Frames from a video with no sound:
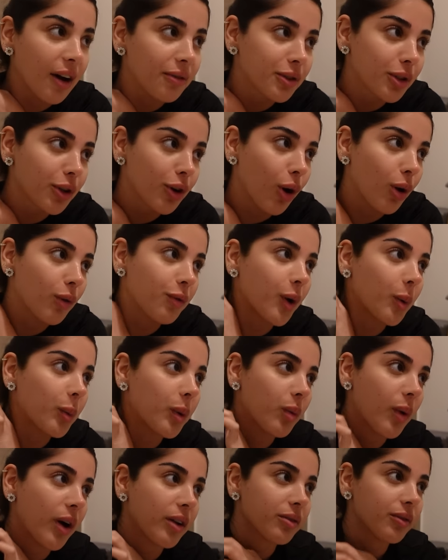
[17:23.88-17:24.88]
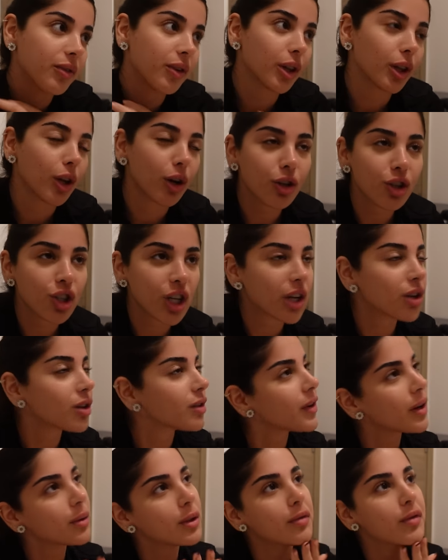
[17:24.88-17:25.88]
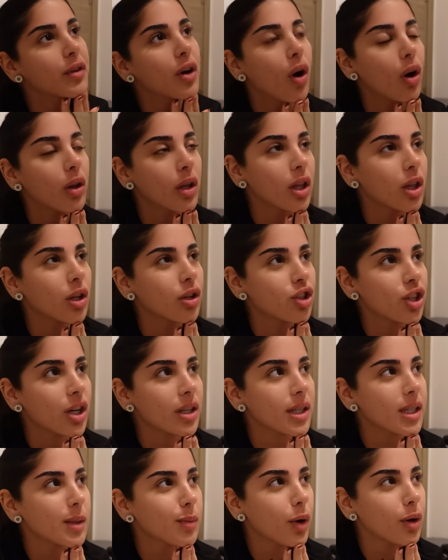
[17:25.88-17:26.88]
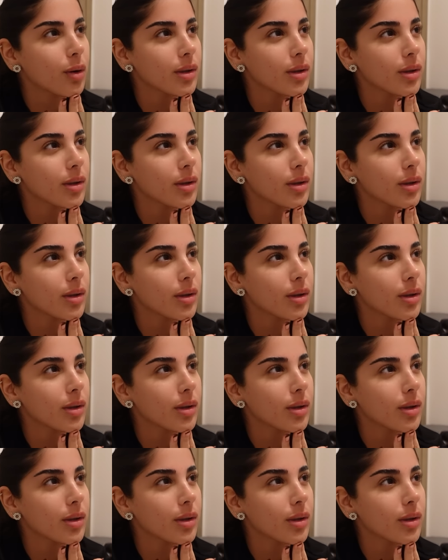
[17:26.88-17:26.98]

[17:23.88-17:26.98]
After golfing, we went for lunch. I don't know if I would even call it lunch at this point.